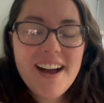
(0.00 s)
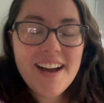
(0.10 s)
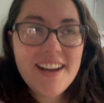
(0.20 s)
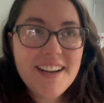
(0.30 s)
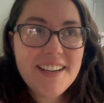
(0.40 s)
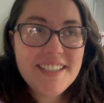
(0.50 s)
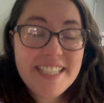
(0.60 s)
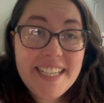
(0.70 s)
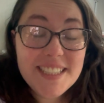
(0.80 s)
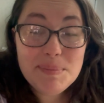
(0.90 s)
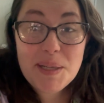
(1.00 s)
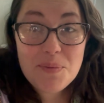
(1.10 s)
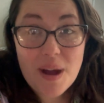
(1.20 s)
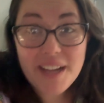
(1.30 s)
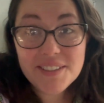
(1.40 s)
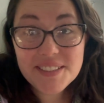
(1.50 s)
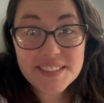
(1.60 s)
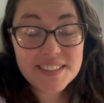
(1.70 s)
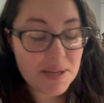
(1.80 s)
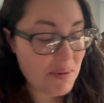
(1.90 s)
It has been a while
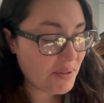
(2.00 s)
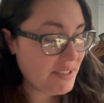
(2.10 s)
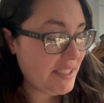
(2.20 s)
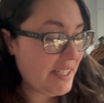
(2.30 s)
since I posted.